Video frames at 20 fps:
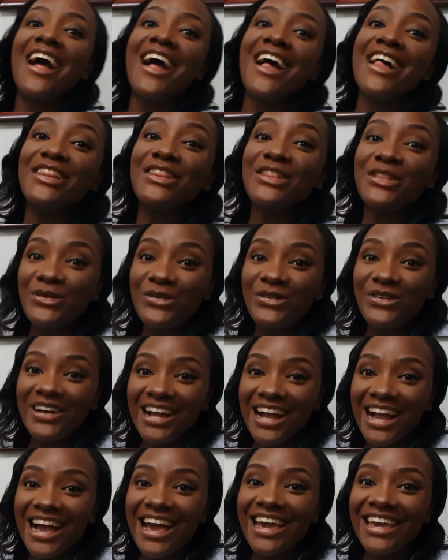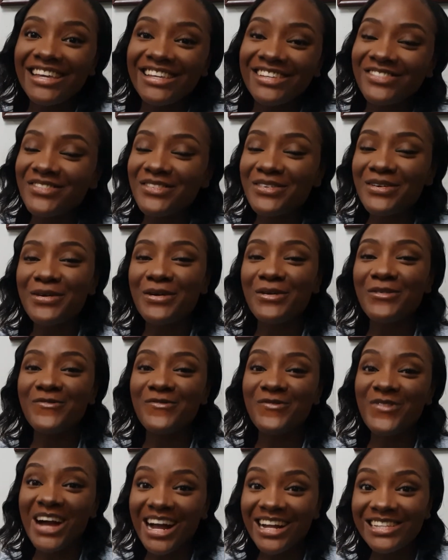Hello guys, welcome
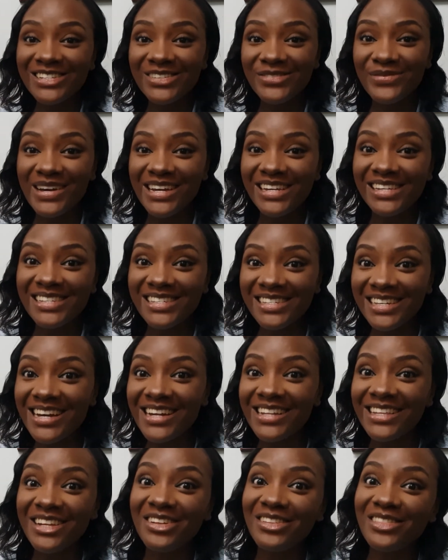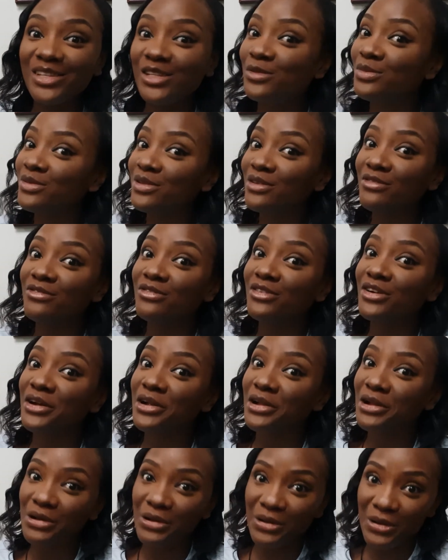back to my channel. It's been a
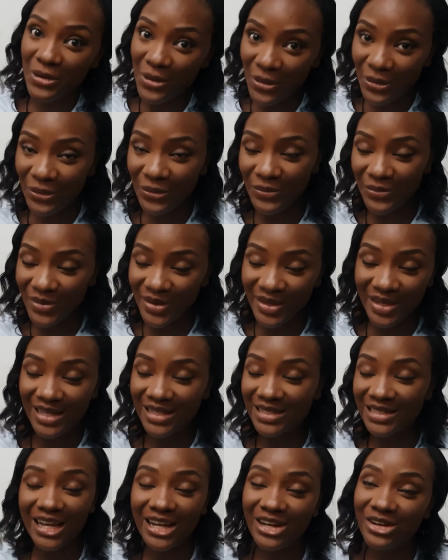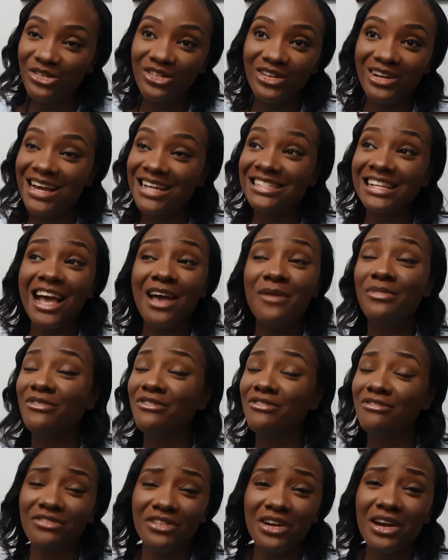very long minute. I know guys, I've been
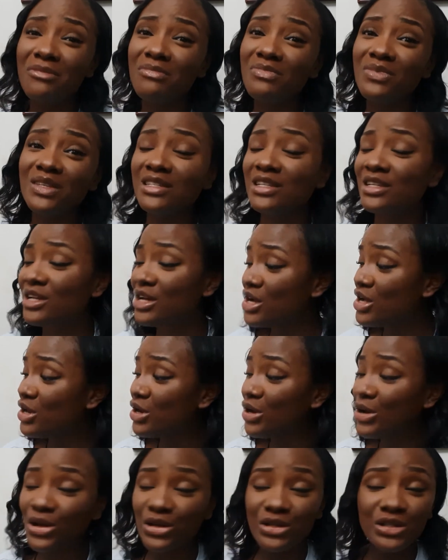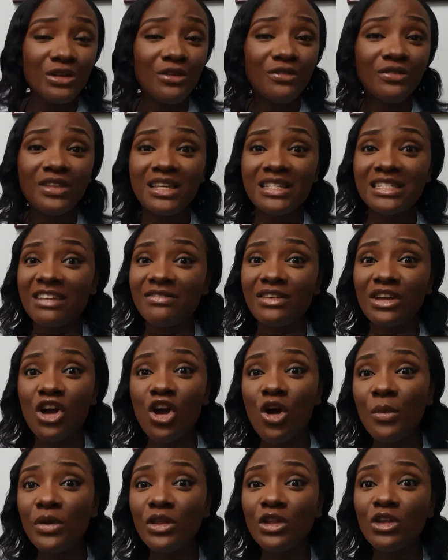very busy. Lots of things have been
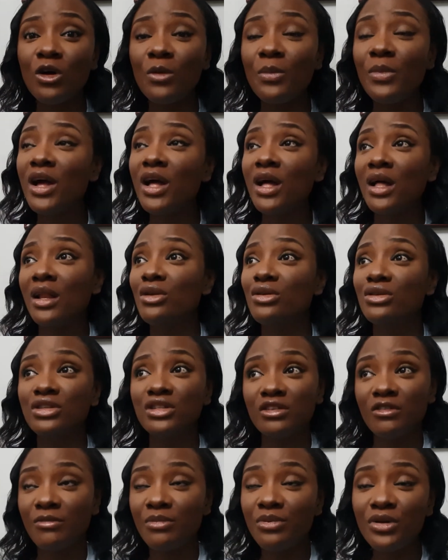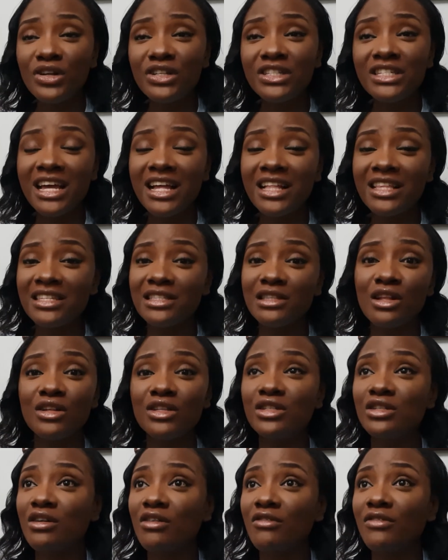coming up, lots of projects,
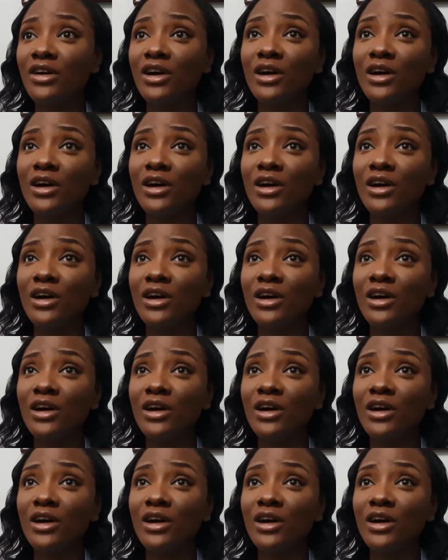lots of